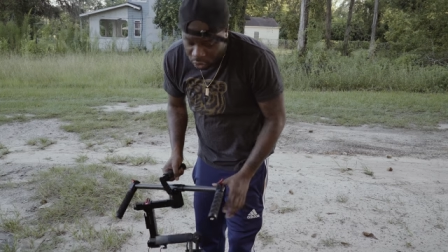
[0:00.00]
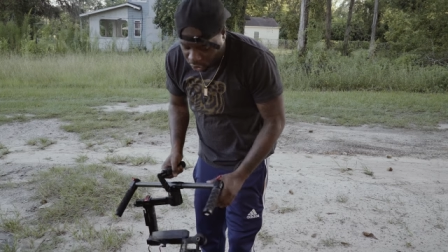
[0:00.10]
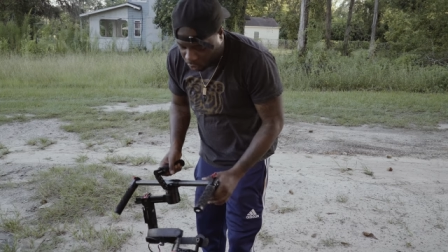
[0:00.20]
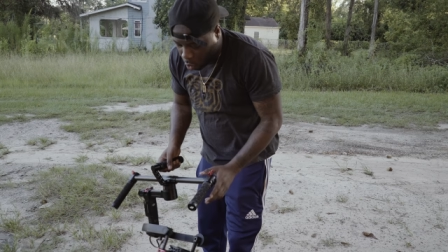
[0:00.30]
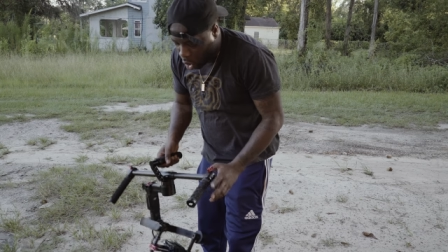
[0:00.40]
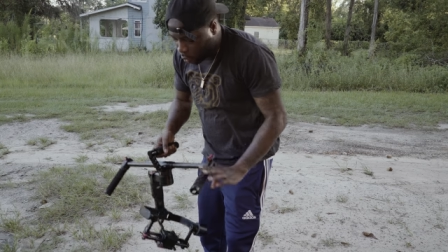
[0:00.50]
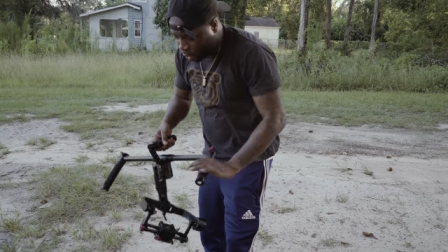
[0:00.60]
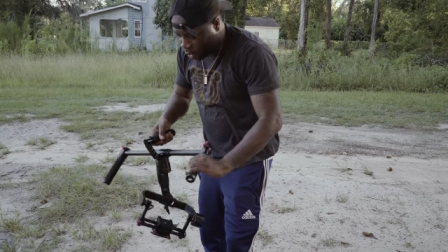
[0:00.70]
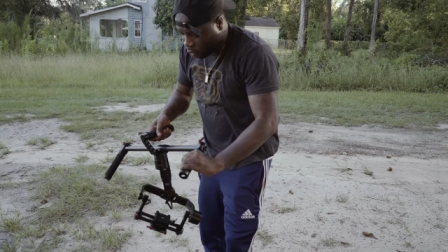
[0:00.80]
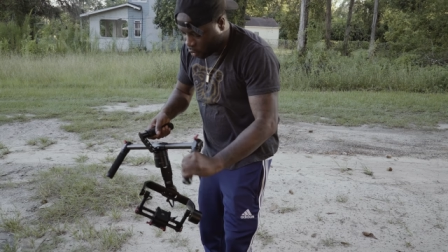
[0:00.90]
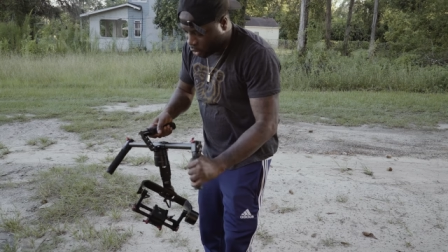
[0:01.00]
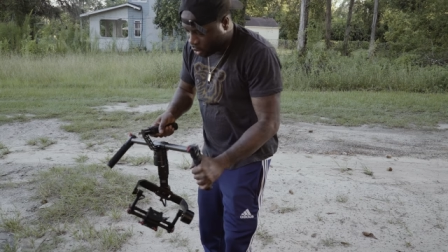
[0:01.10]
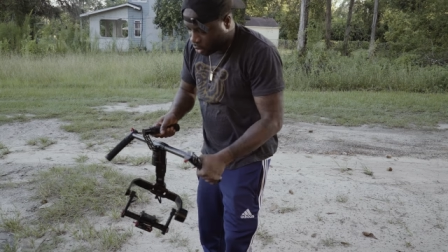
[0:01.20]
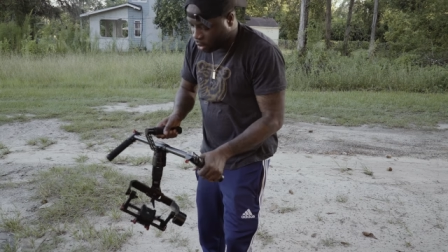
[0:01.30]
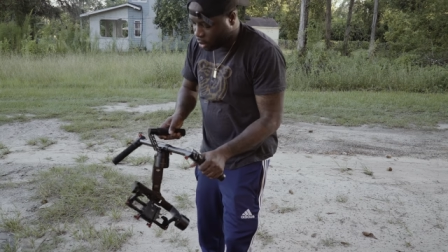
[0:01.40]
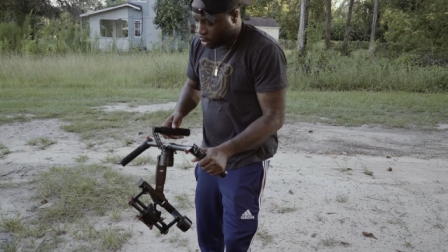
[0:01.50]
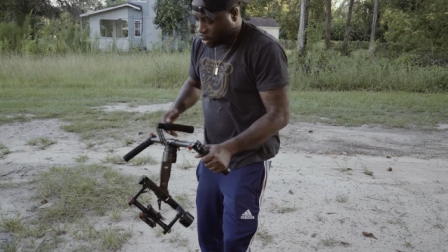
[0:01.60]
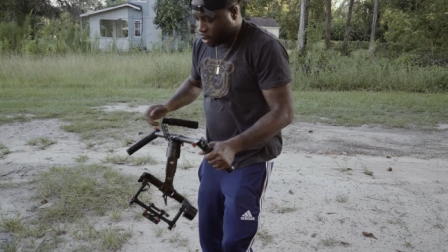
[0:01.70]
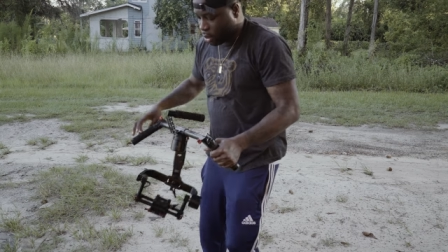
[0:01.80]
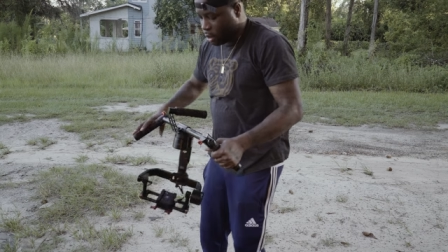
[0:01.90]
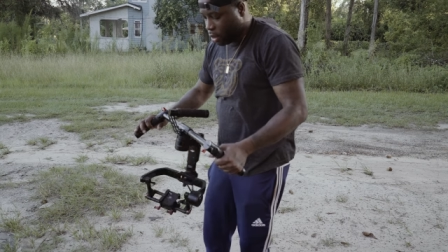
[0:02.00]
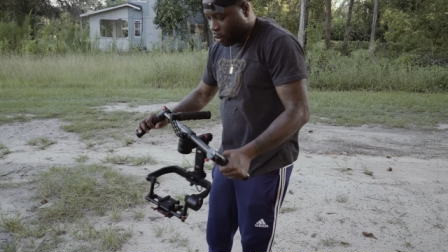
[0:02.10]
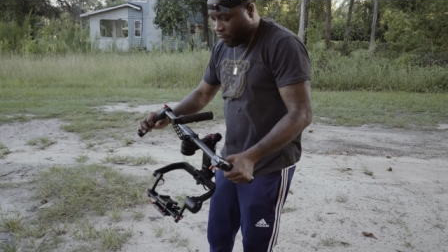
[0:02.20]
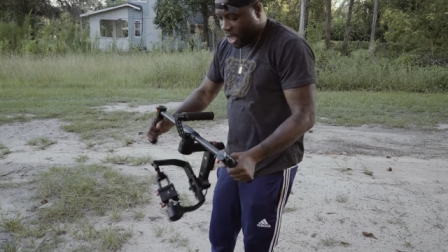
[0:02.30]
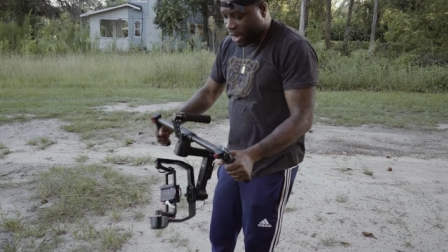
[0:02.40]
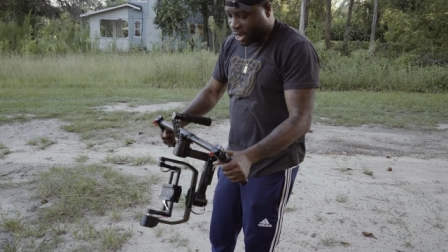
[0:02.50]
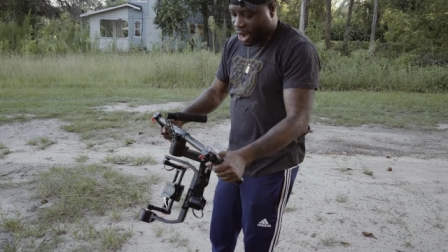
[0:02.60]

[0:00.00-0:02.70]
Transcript: just walk with the Ronin. You know, if I had a